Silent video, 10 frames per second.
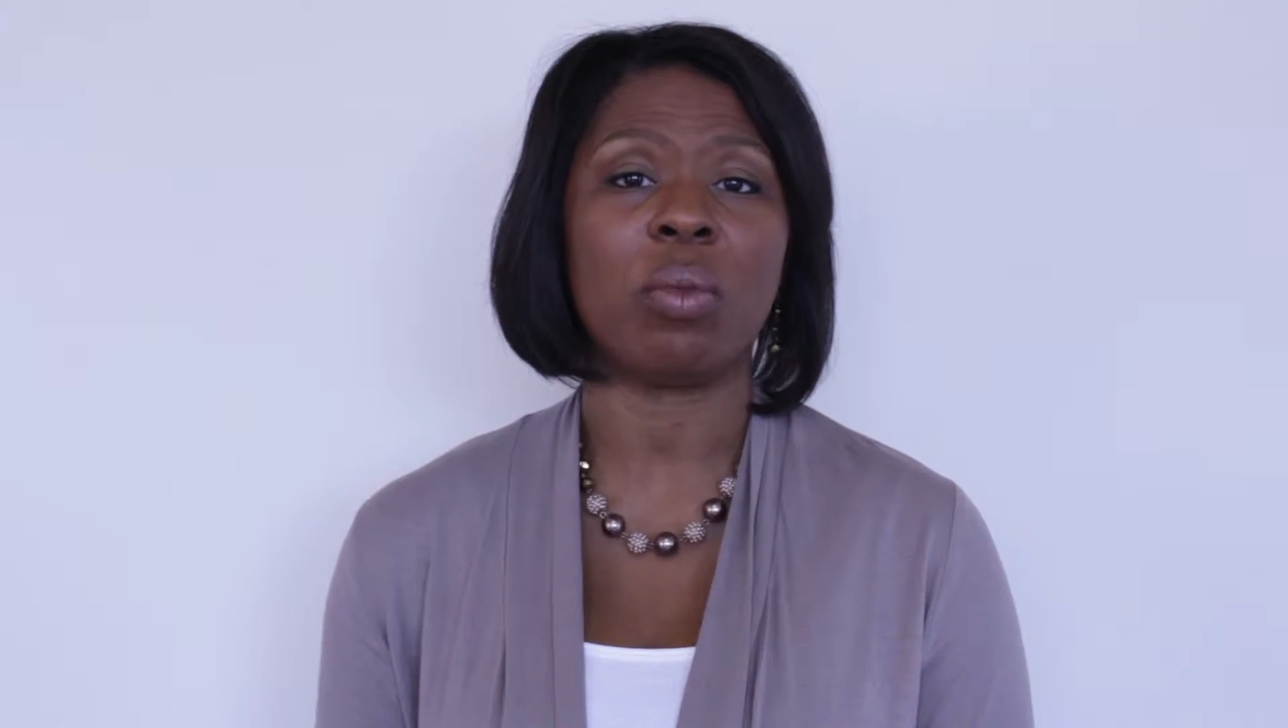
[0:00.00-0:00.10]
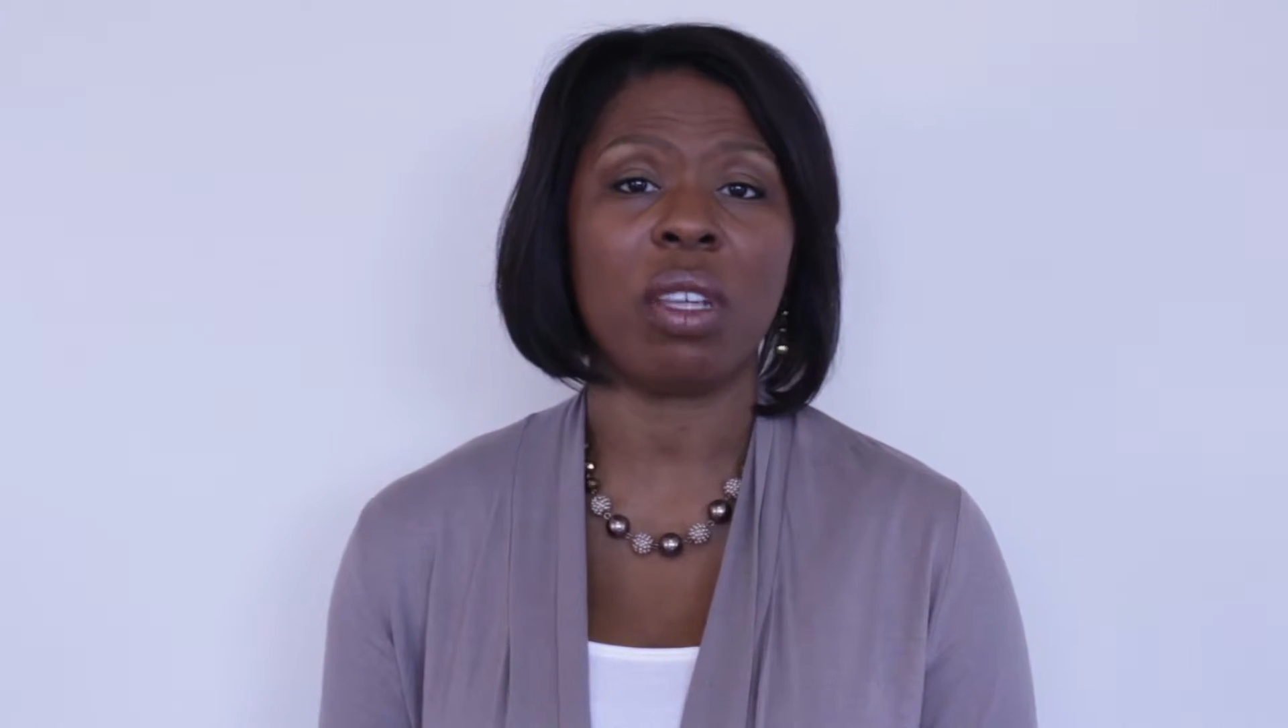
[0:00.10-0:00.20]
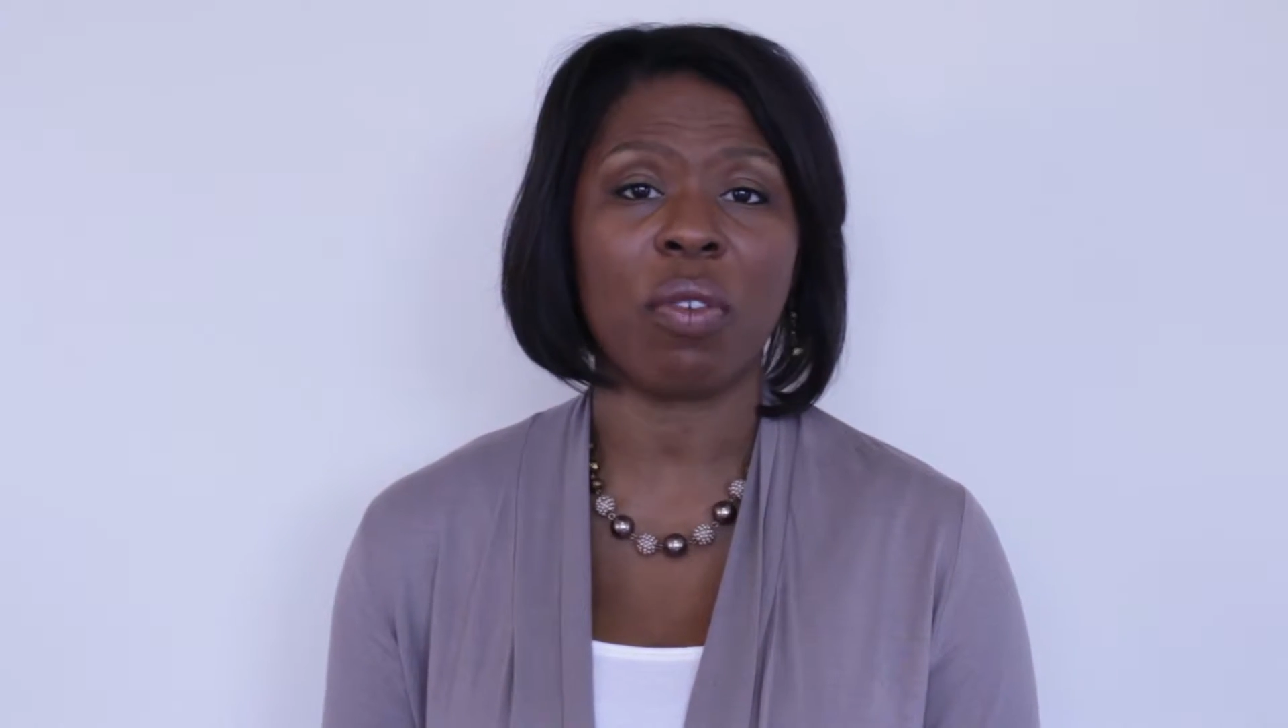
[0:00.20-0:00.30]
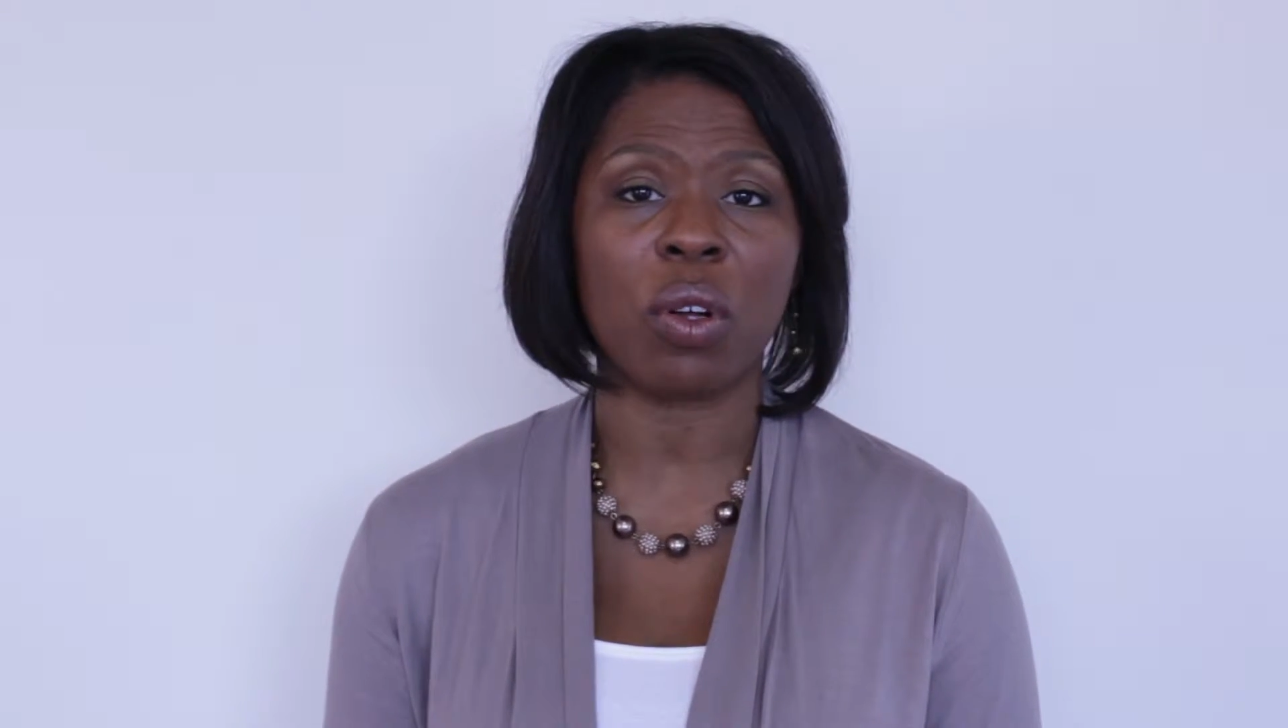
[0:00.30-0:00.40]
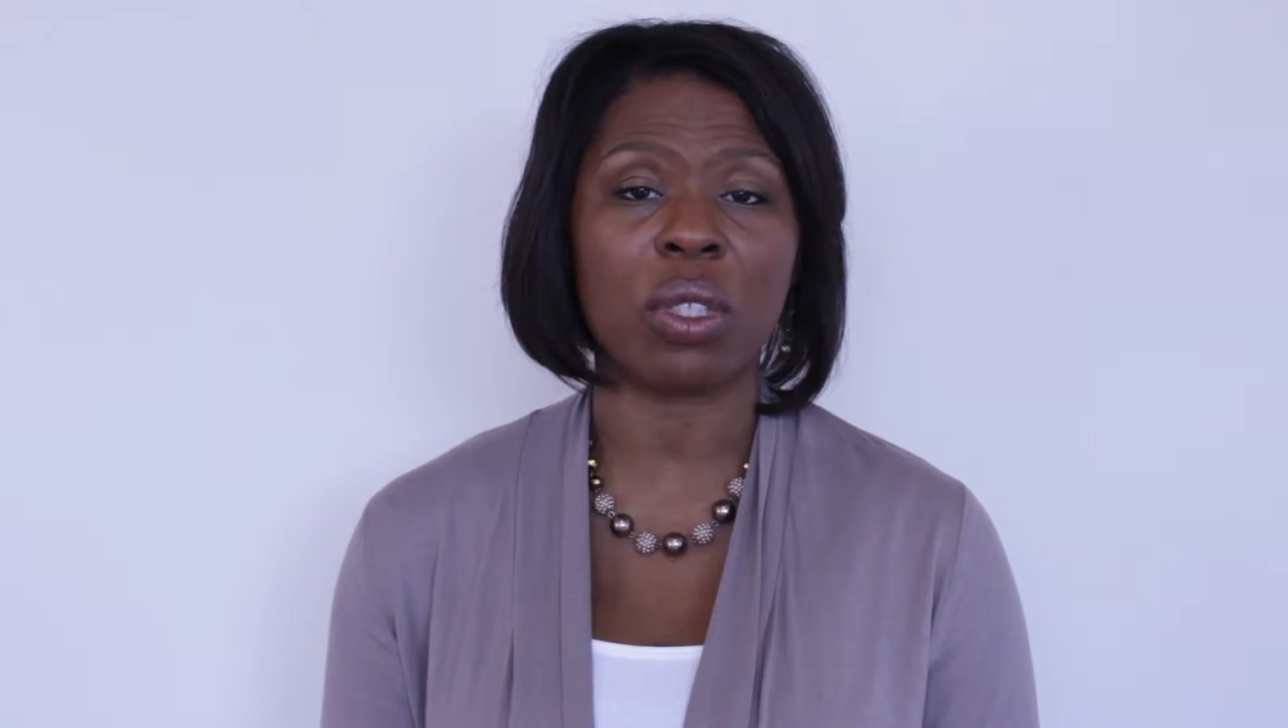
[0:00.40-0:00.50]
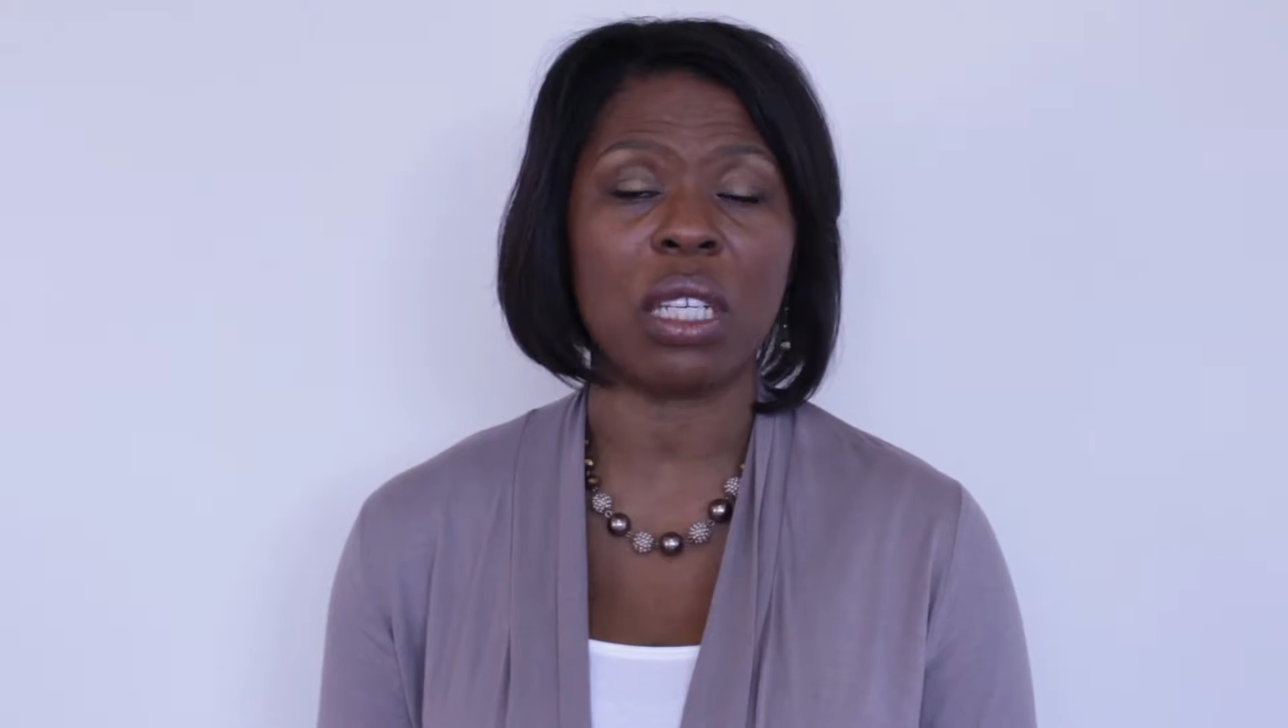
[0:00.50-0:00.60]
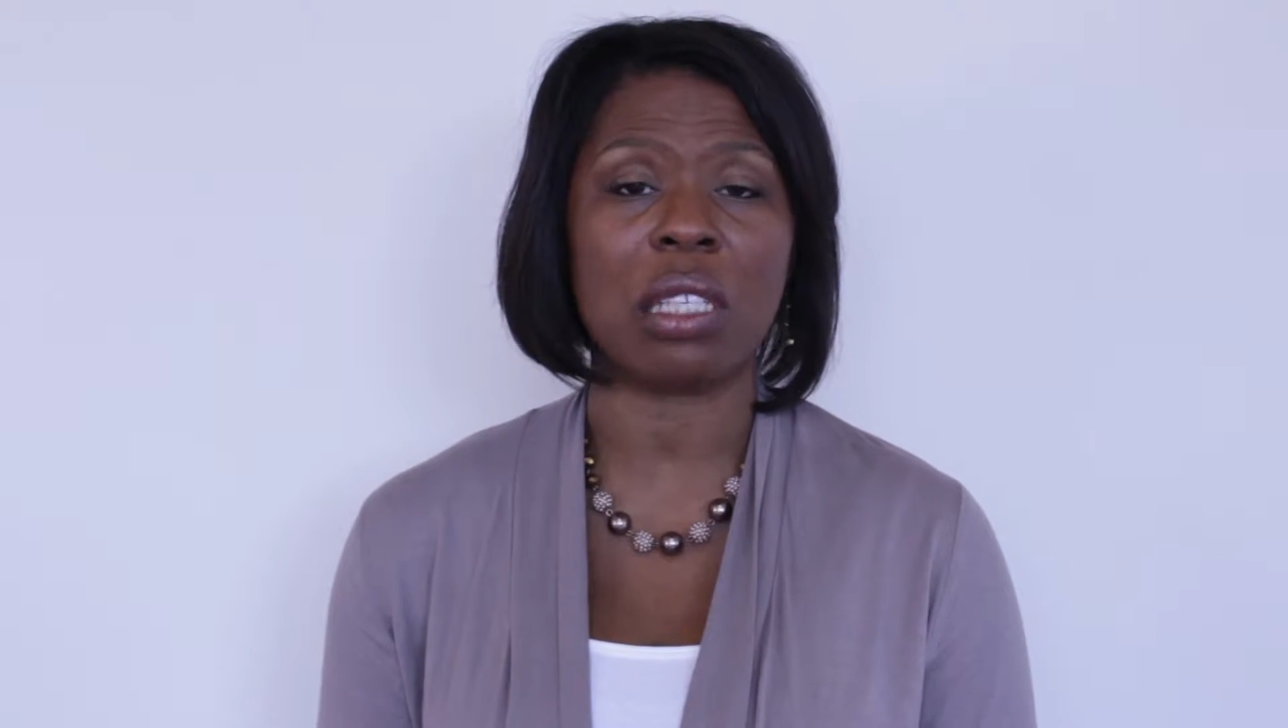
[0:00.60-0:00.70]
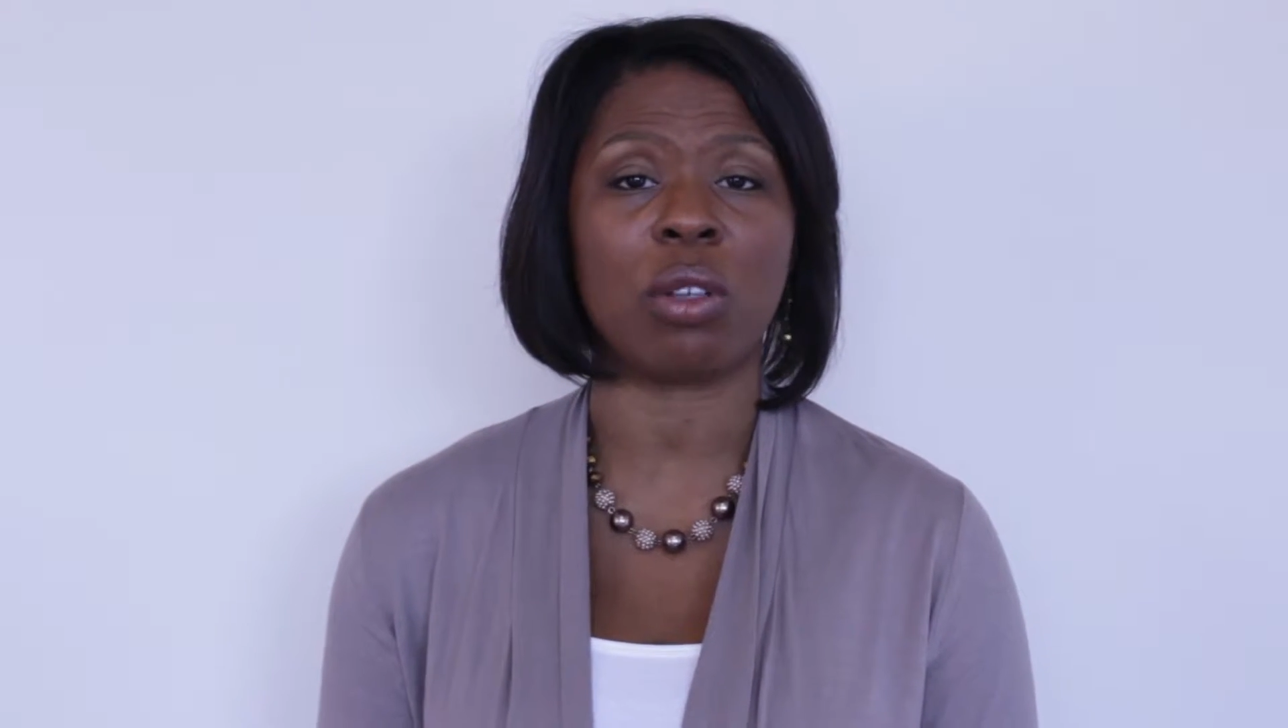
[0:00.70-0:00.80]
difficulties